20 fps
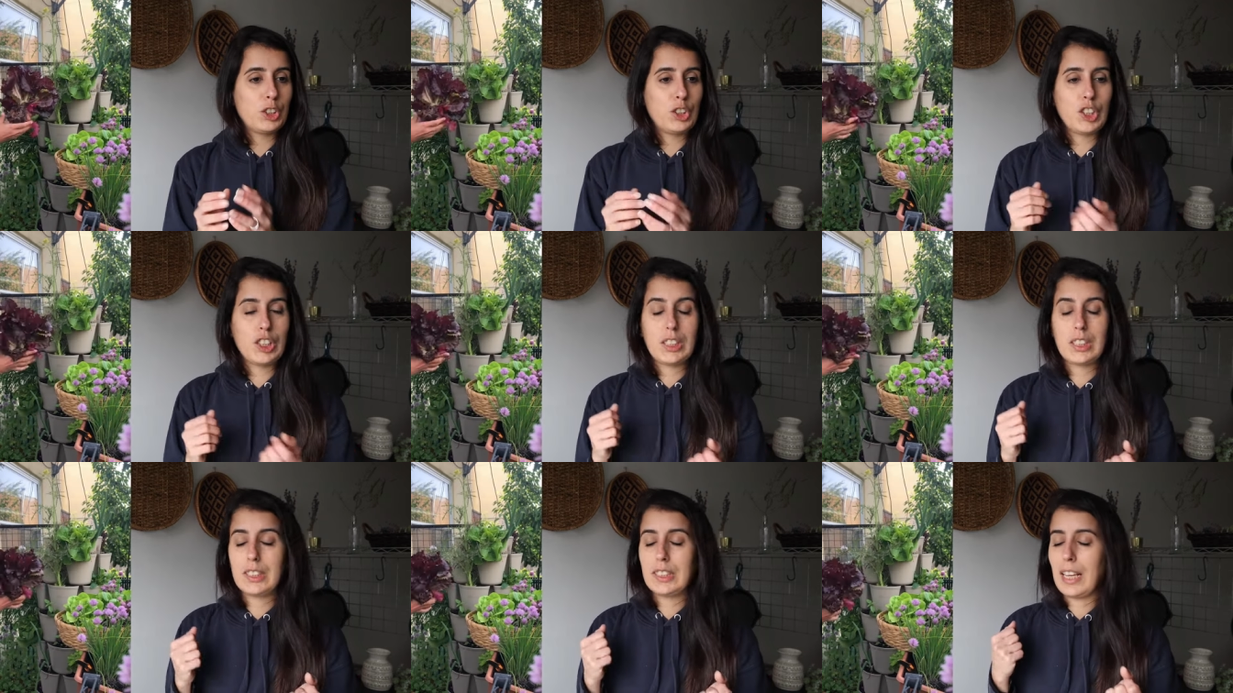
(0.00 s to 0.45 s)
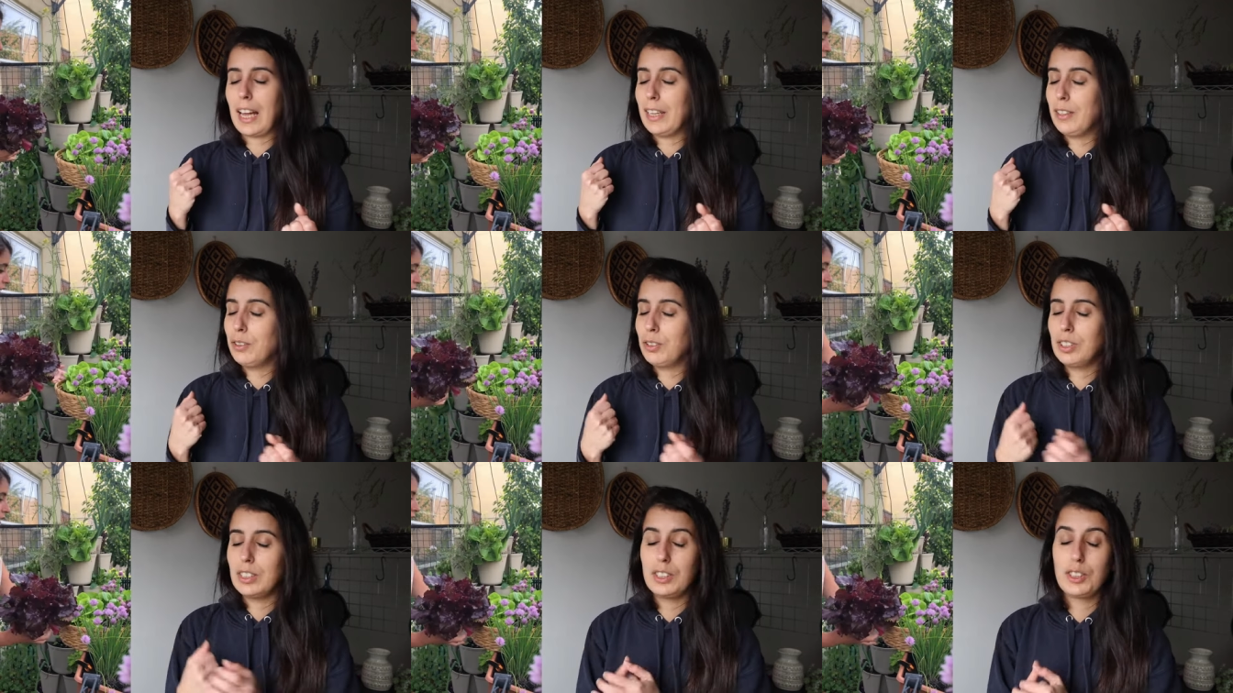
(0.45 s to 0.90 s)
just I
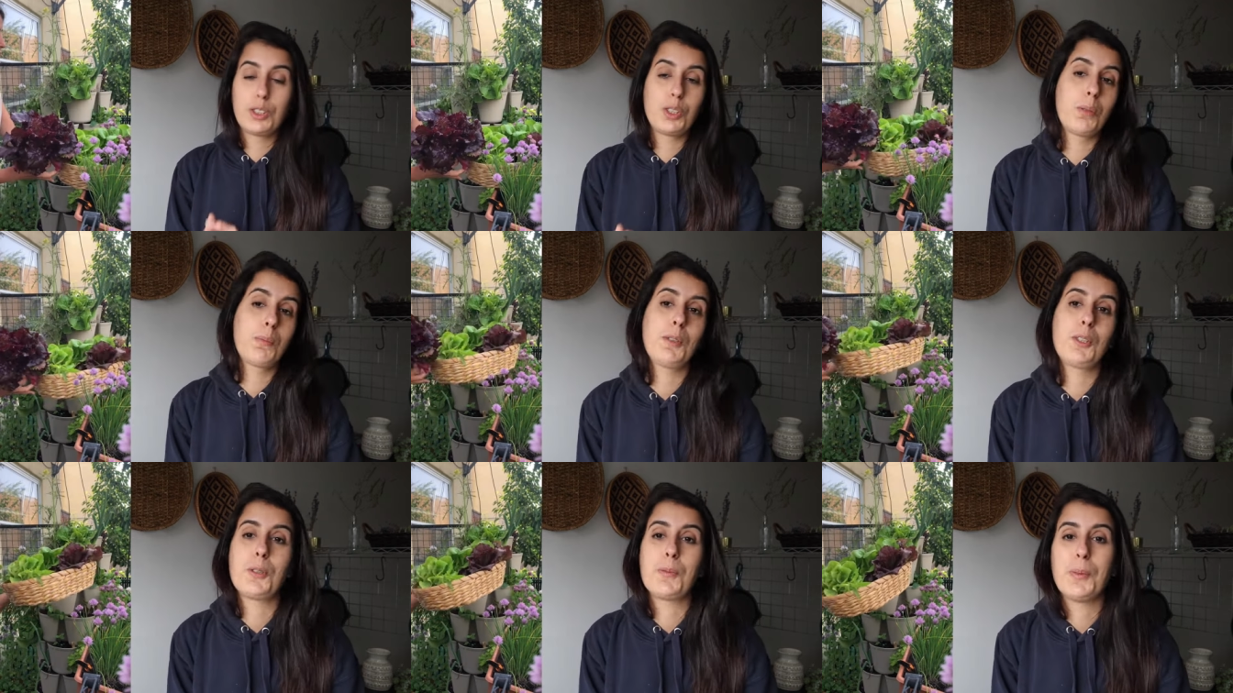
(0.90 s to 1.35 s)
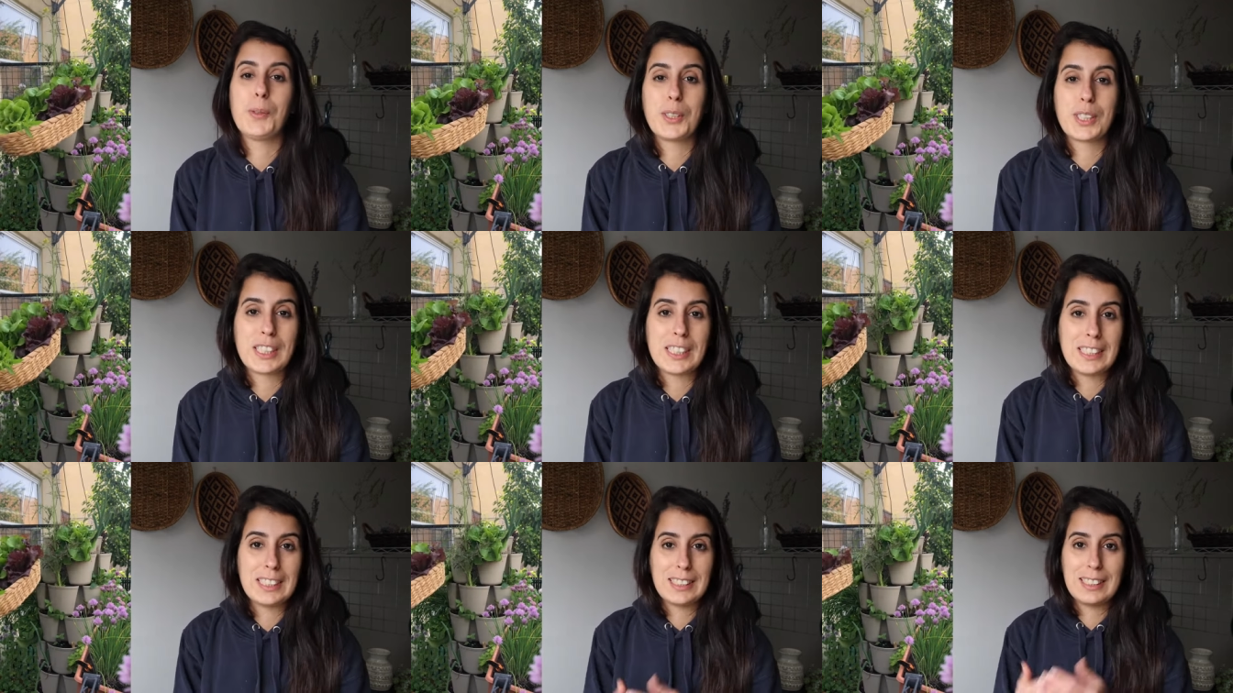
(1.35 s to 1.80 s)
use it so much more
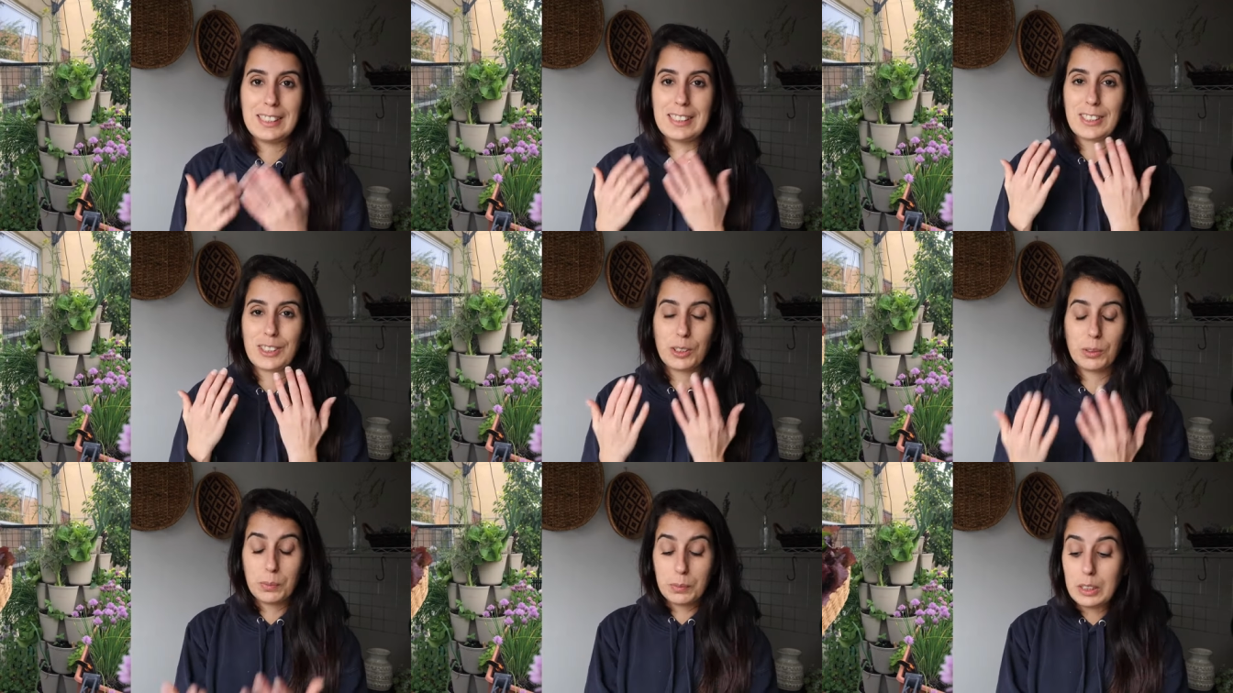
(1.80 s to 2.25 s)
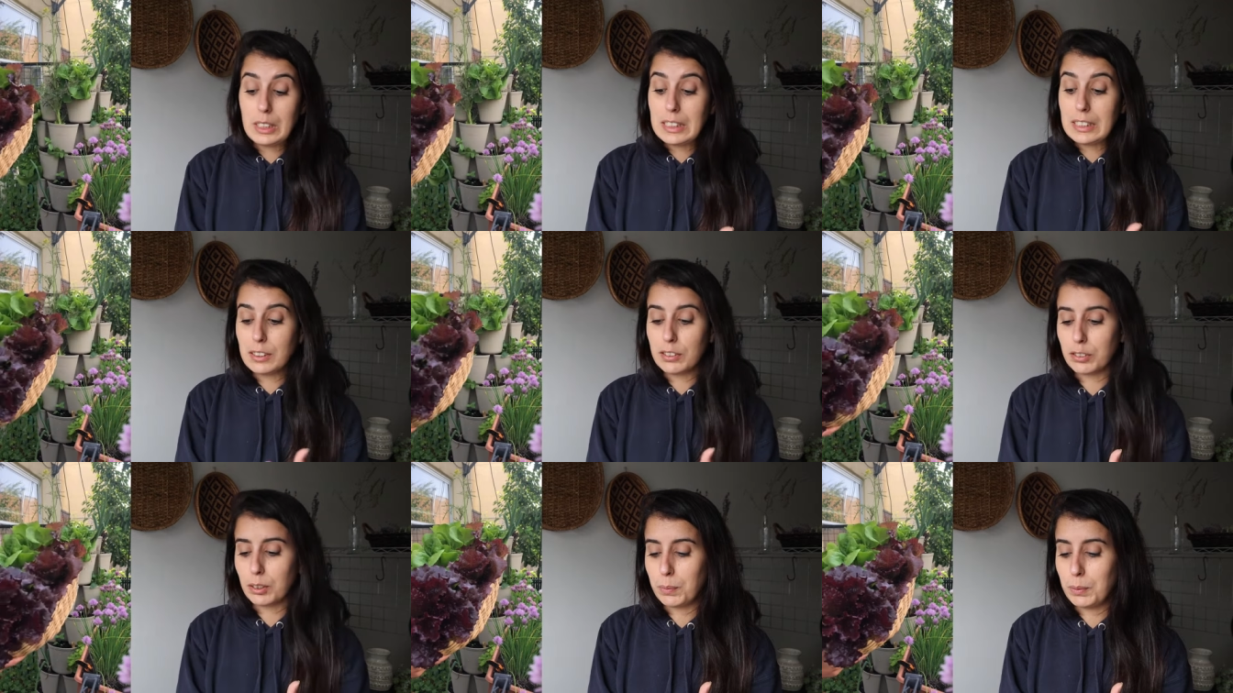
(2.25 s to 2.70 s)
because it's so
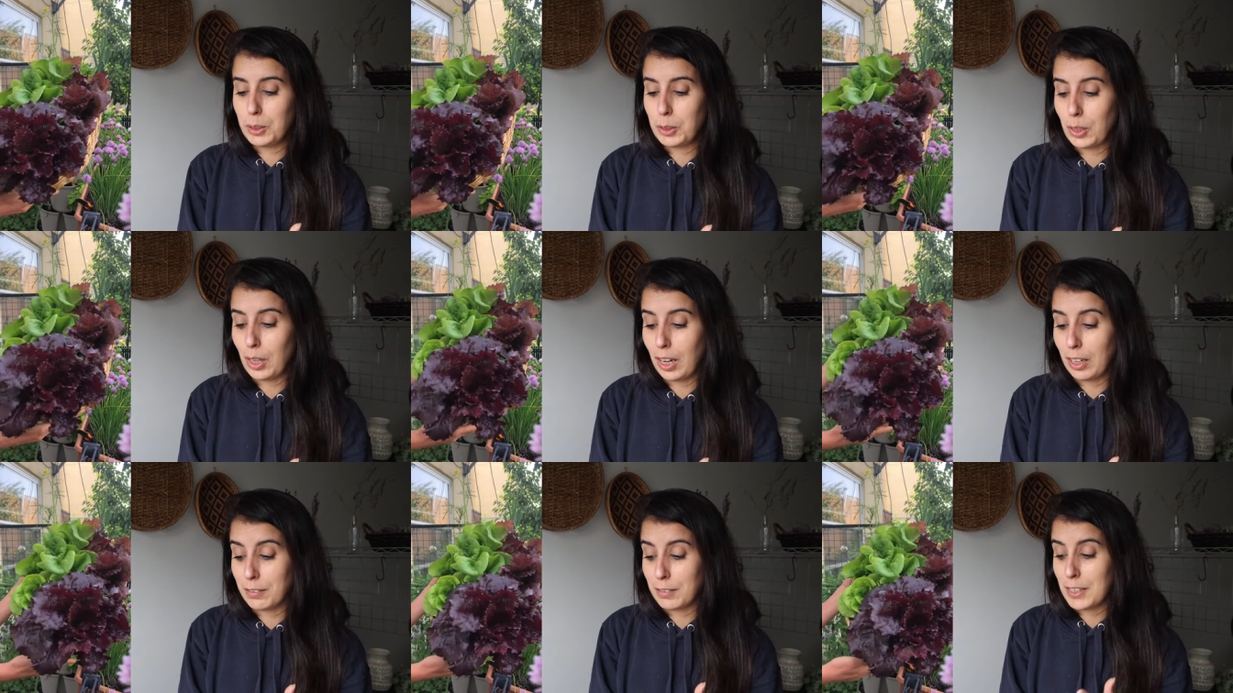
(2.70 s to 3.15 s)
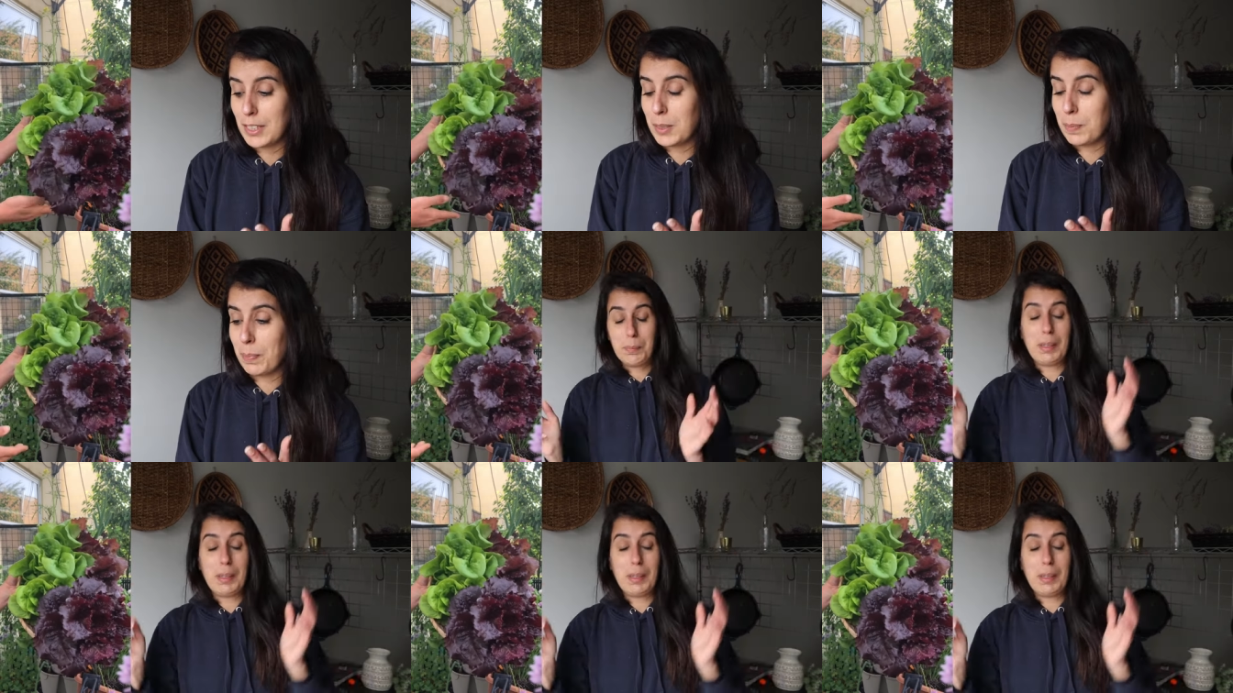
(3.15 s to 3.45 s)
easy for me to harvest.